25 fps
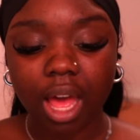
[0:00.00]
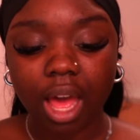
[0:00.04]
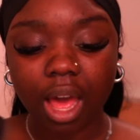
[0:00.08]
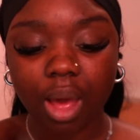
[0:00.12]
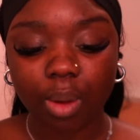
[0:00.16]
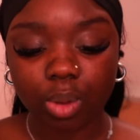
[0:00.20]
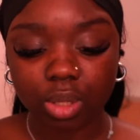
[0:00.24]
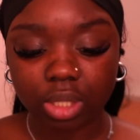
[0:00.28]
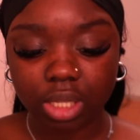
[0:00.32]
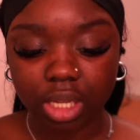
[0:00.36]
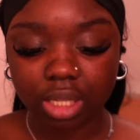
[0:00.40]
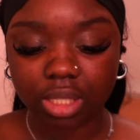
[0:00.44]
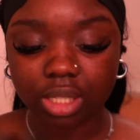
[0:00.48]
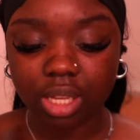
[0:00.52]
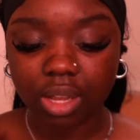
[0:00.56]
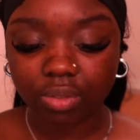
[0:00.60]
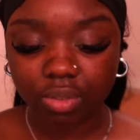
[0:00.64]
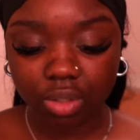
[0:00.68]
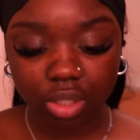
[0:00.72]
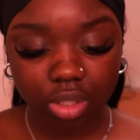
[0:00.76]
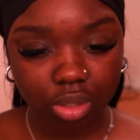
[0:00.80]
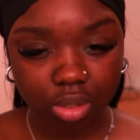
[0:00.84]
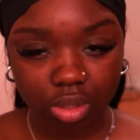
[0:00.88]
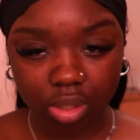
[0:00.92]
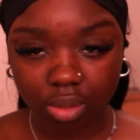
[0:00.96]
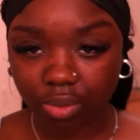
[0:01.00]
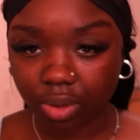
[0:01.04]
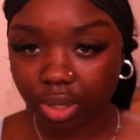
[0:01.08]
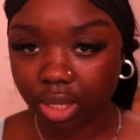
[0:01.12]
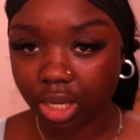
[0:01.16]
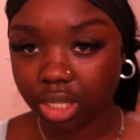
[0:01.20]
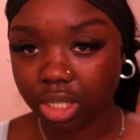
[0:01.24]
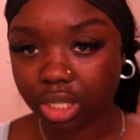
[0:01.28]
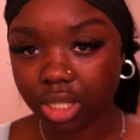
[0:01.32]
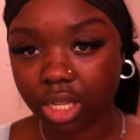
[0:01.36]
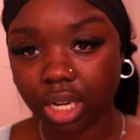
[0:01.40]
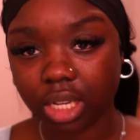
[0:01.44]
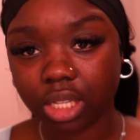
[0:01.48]
I would say definitely choose a
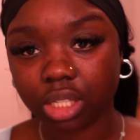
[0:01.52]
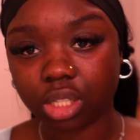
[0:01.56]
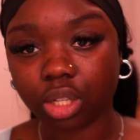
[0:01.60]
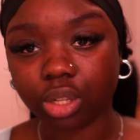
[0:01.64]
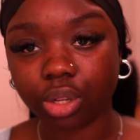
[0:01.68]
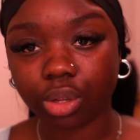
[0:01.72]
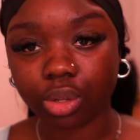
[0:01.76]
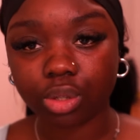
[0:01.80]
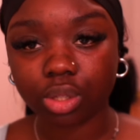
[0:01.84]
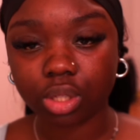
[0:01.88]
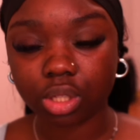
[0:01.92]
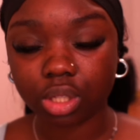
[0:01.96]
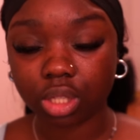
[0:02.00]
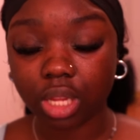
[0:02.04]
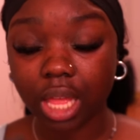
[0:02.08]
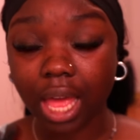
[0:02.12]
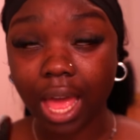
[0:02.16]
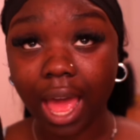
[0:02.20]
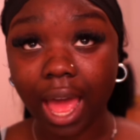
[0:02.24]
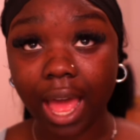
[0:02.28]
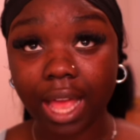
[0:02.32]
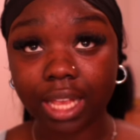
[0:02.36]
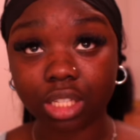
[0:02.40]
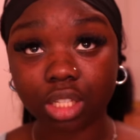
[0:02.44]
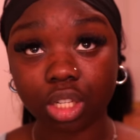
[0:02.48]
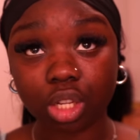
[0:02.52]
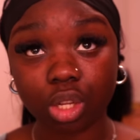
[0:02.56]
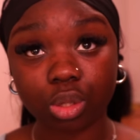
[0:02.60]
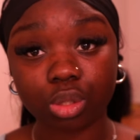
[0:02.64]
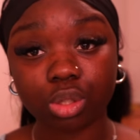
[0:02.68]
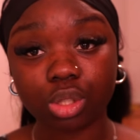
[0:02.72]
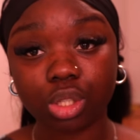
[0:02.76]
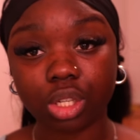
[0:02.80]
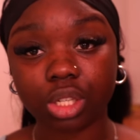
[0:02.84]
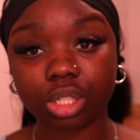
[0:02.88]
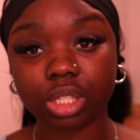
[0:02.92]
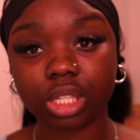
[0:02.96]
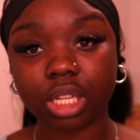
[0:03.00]
foundation that is as close
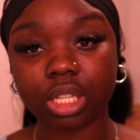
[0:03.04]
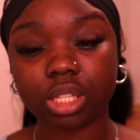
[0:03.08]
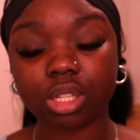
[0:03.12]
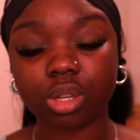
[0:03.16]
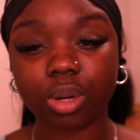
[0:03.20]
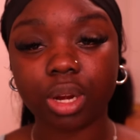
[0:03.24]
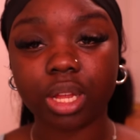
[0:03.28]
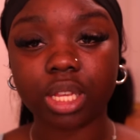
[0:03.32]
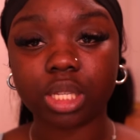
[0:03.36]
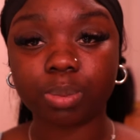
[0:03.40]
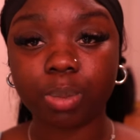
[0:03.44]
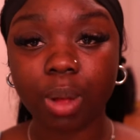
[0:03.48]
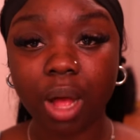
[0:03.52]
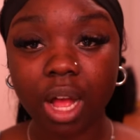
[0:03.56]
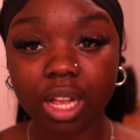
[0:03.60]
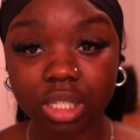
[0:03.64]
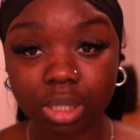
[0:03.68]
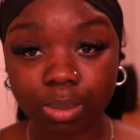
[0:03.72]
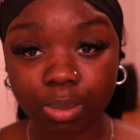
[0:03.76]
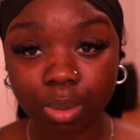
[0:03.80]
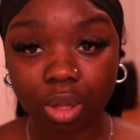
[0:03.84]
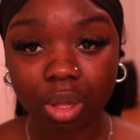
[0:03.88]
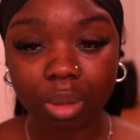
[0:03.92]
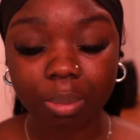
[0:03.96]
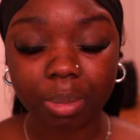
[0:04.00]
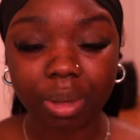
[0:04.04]
to your skin tone as possible,